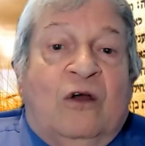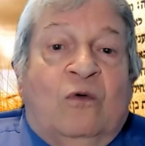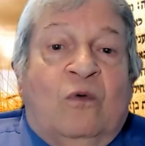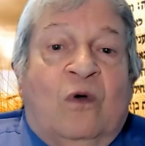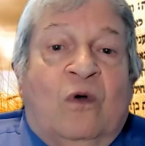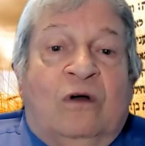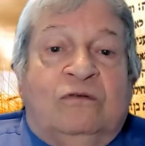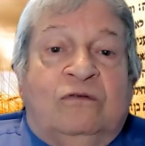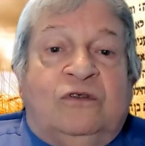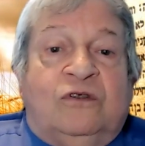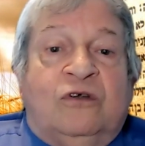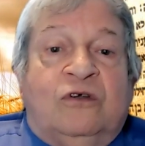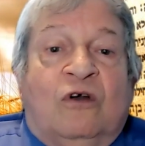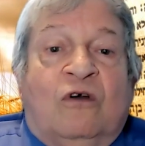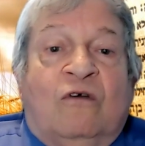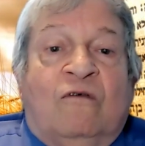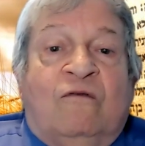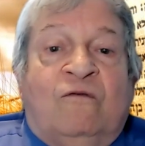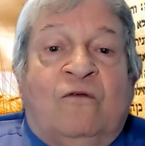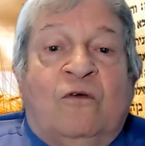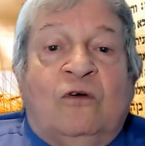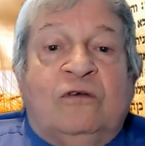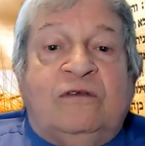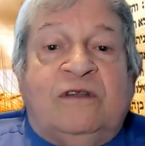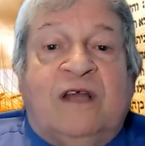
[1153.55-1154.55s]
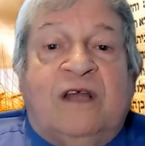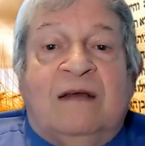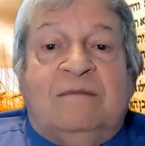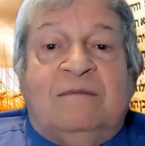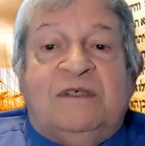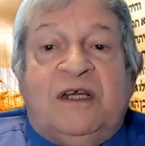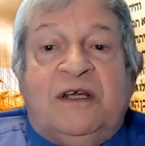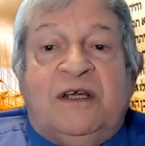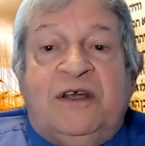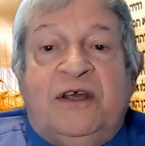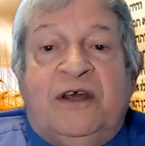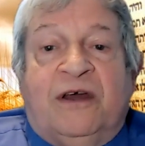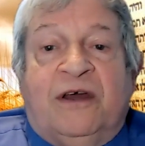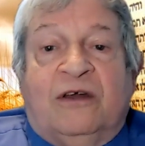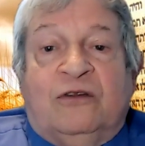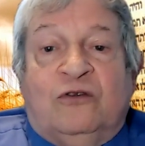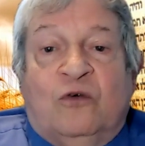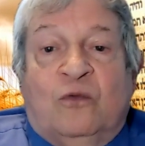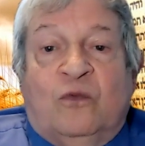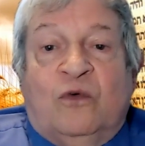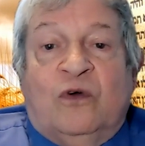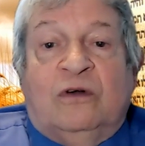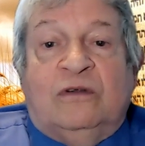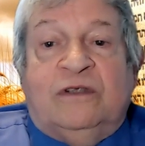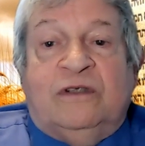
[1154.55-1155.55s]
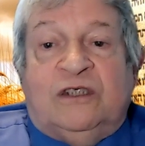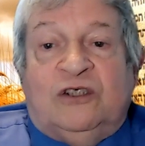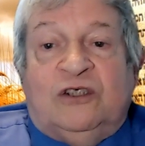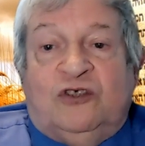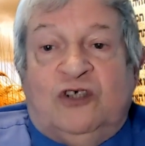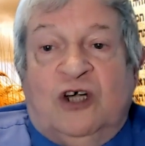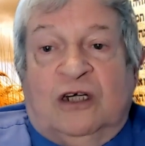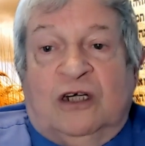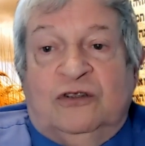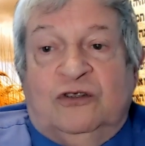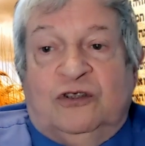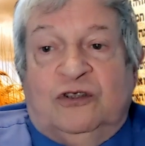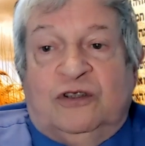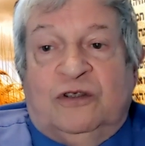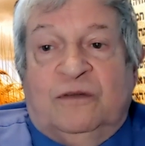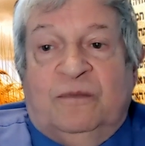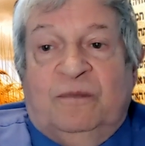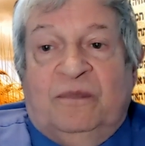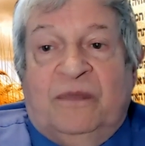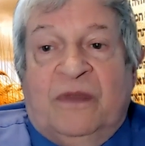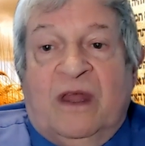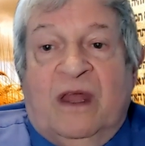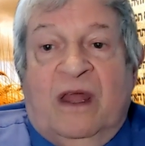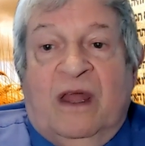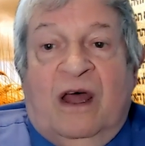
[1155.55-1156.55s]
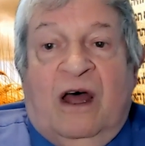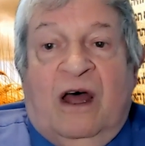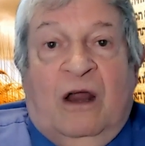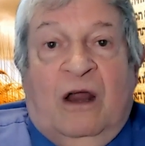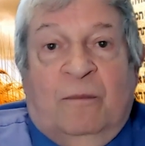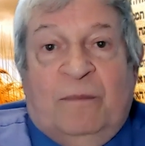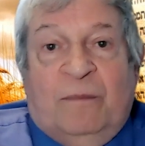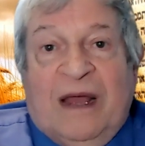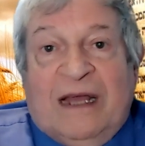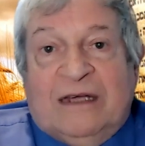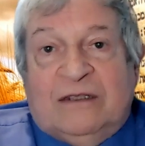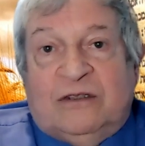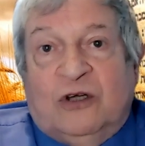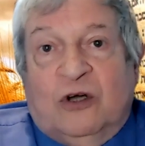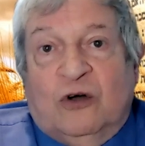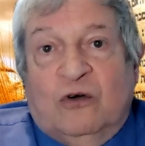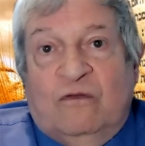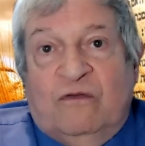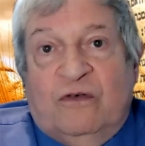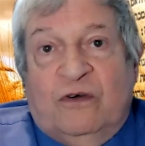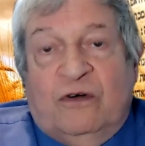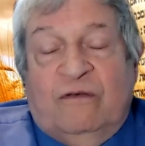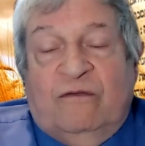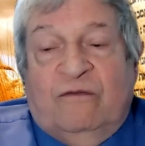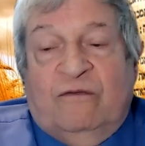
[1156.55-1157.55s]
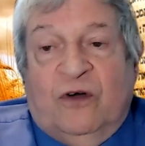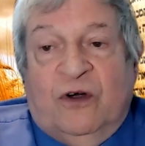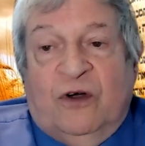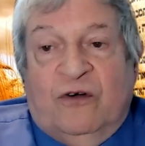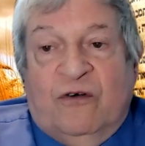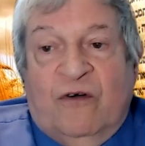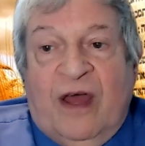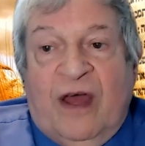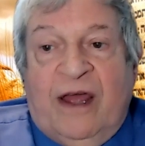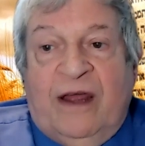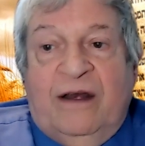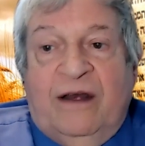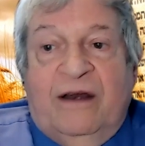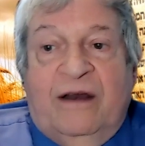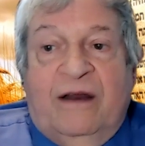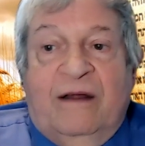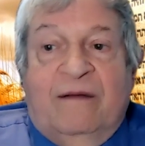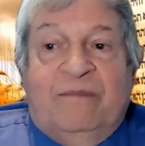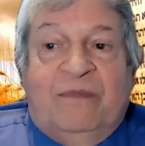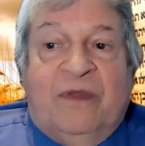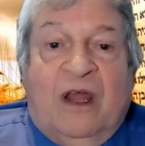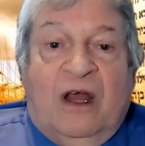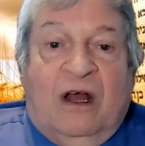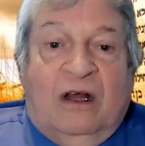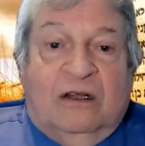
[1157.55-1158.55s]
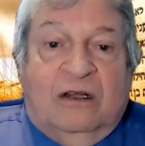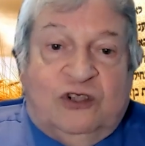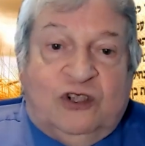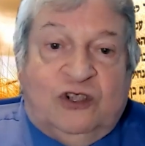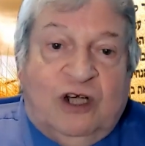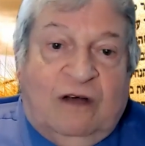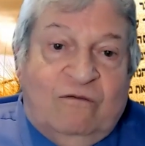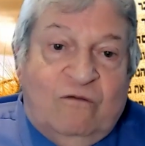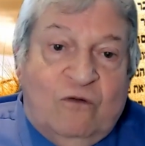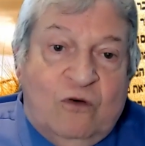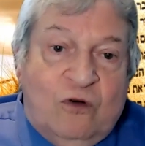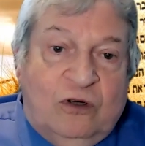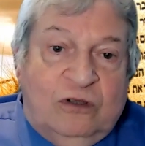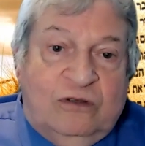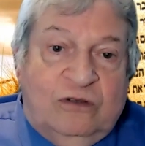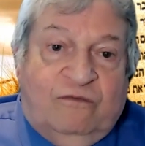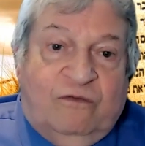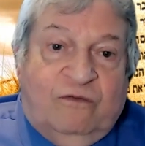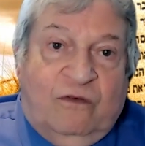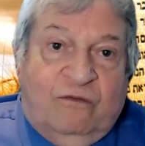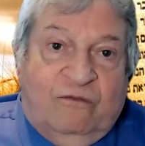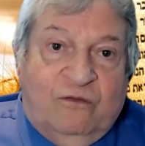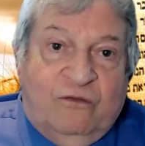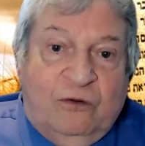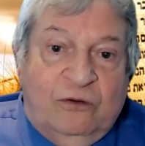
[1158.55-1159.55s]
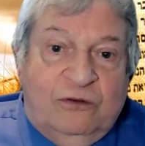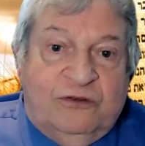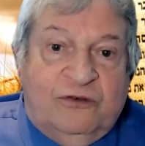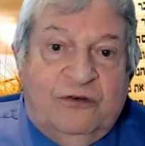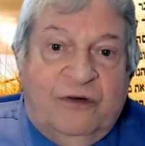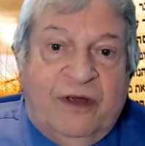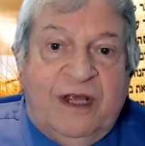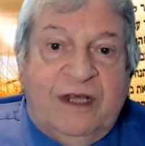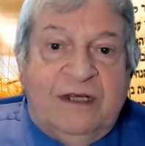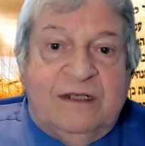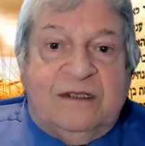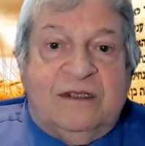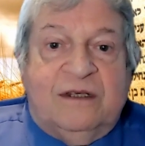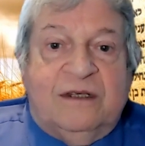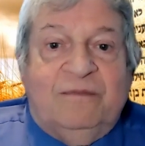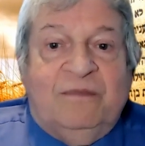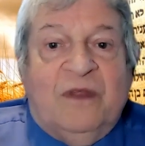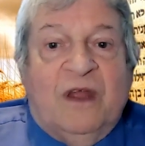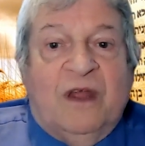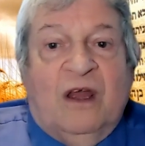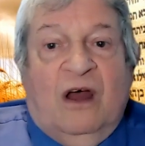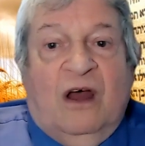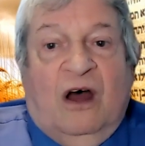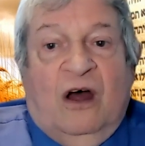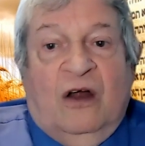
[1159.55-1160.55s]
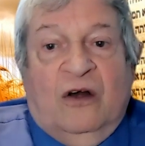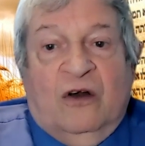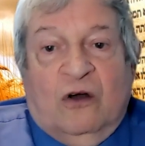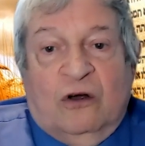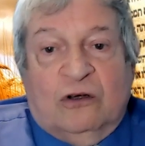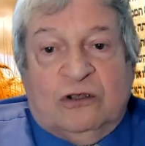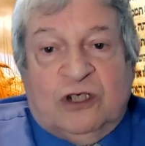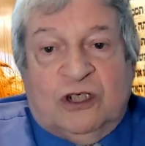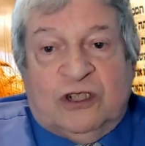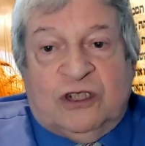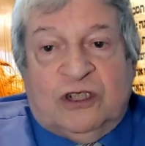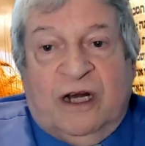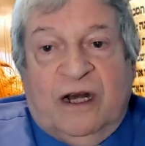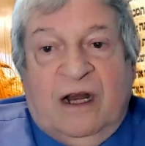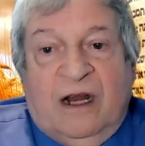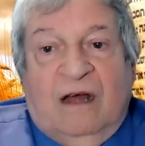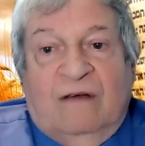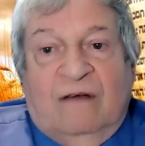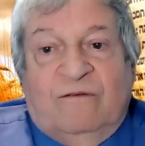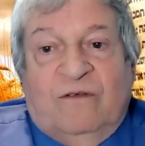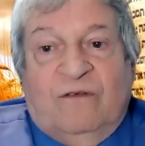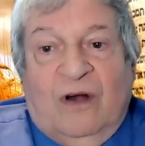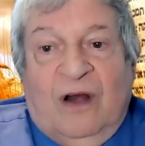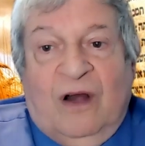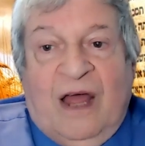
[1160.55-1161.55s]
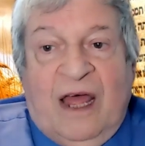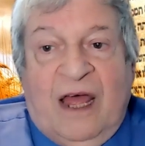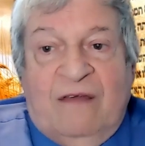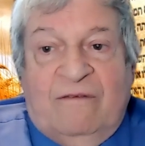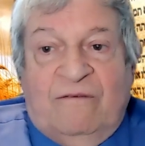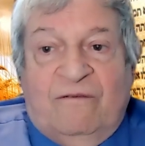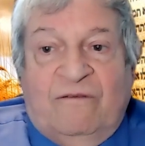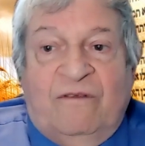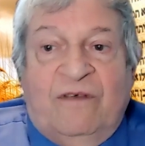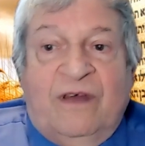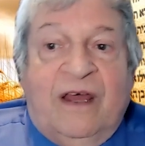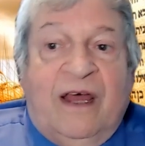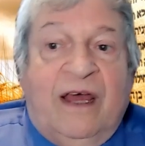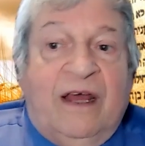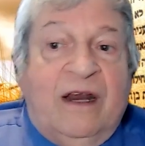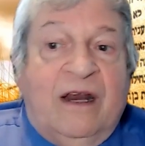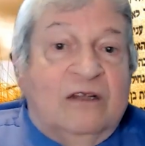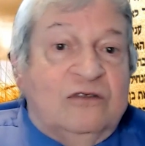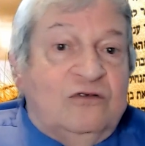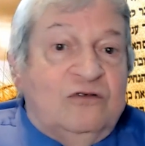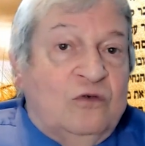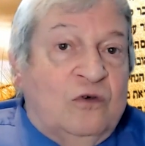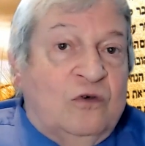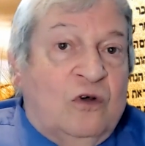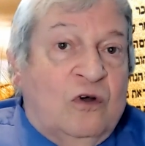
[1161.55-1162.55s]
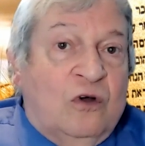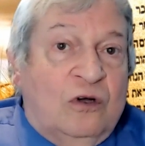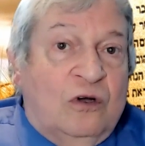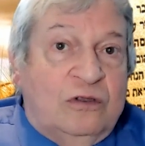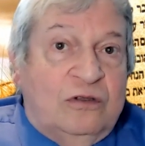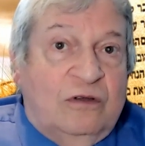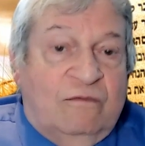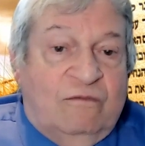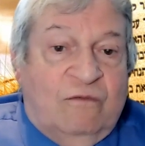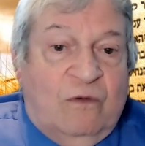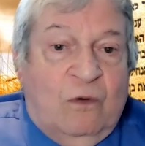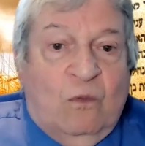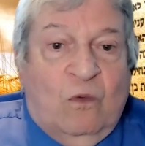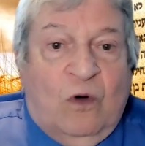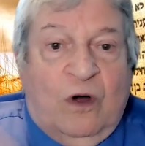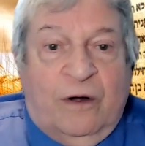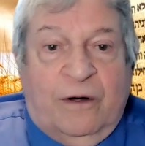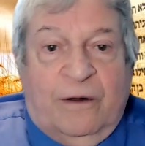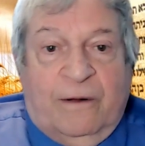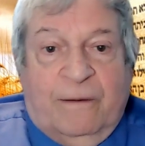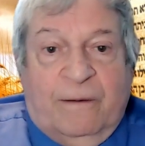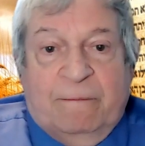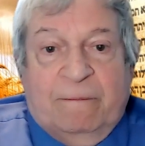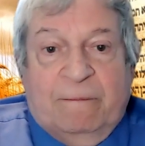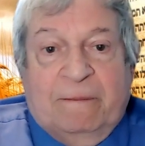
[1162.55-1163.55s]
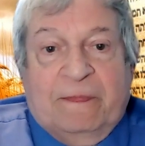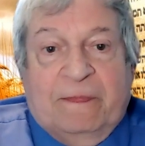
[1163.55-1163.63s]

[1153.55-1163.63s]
Quote, four times a year the world is judged on Passover for grain, on Shavuot for fruit trees, on Rosh Hashanah for life, and on Sukkot for water.